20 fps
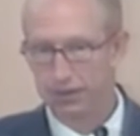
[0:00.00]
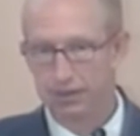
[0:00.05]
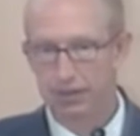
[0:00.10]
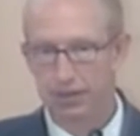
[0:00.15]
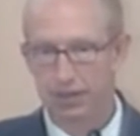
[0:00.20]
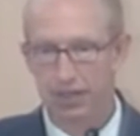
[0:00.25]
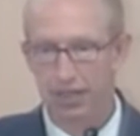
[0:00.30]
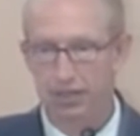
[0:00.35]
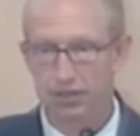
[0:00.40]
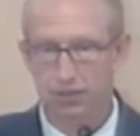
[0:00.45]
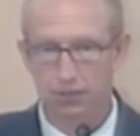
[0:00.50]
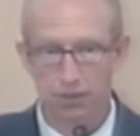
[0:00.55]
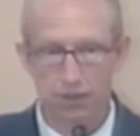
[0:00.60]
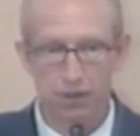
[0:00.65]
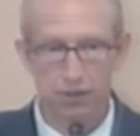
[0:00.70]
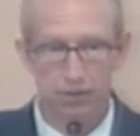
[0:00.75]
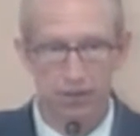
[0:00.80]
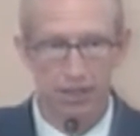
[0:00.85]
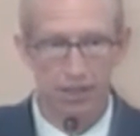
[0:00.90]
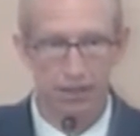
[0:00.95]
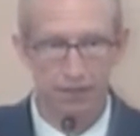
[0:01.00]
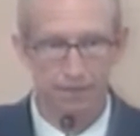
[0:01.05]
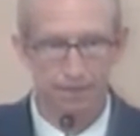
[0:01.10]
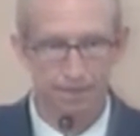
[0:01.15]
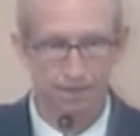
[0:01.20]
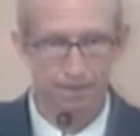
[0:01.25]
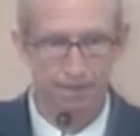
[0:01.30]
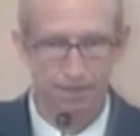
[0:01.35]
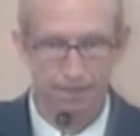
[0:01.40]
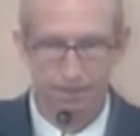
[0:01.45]
He's the one who did it.
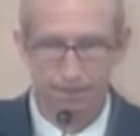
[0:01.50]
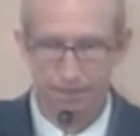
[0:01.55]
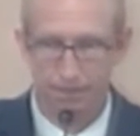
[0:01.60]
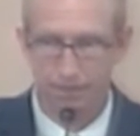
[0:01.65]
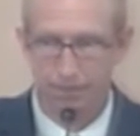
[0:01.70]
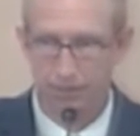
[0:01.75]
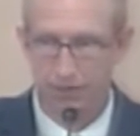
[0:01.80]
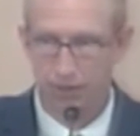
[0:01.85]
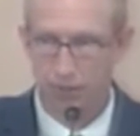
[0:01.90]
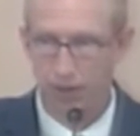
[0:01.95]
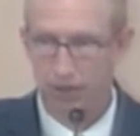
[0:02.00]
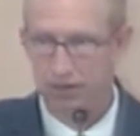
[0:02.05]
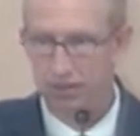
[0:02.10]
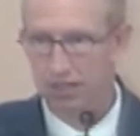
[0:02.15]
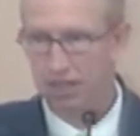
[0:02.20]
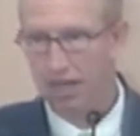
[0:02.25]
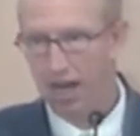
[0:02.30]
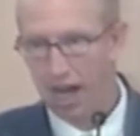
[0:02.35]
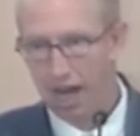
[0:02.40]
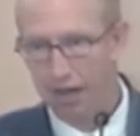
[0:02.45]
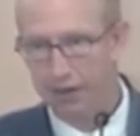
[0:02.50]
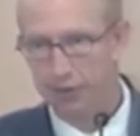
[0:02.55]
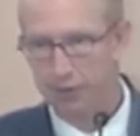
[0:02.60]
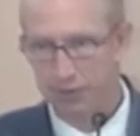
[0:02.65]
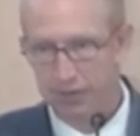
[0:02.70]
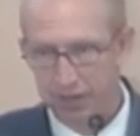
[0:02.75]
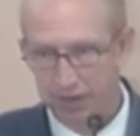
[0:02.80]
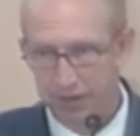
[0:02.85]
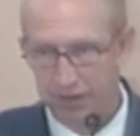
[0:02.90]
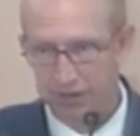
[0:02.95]
It wasn't God who
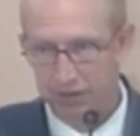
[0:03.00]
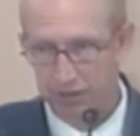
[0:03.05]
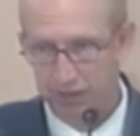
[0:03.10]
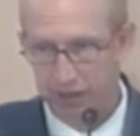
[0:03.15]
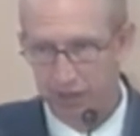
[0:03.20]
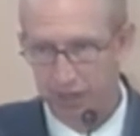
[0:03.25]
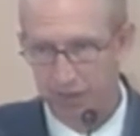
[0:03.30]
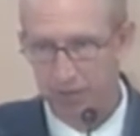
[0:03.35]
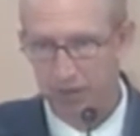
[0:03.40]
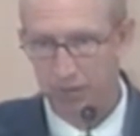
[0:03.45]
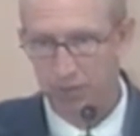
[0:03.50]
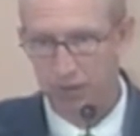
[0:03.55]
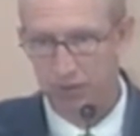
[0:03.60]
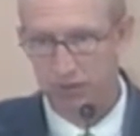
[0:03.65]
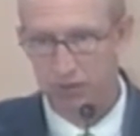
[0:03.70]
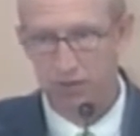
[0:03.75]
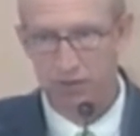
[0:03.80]
did this to him, it was the